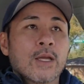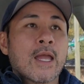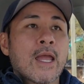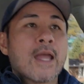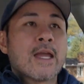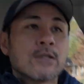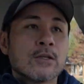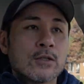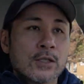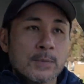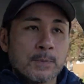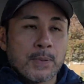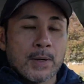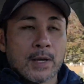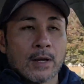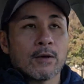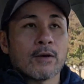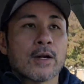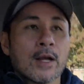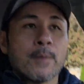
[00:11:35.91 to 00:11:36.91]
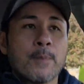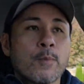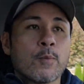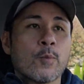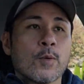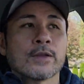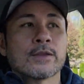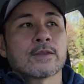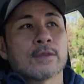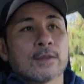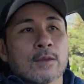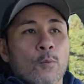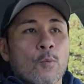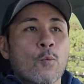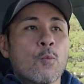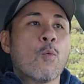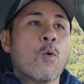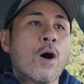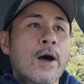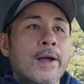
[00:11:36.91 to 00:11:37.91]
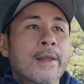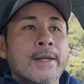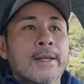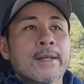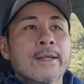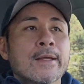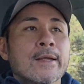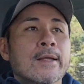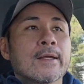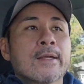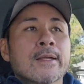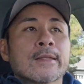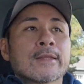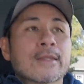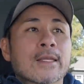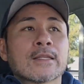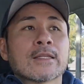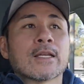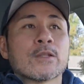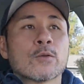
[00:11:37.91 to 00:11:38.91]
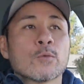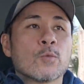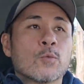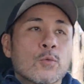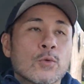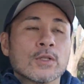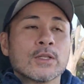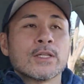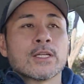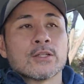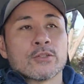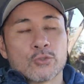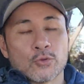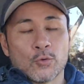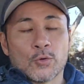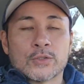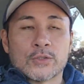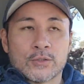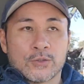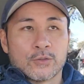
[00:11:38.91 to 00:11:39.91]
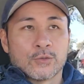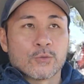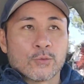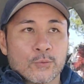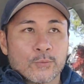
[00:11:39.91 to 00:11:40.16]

and you just pair it up with the one thing that you really enjoy to do.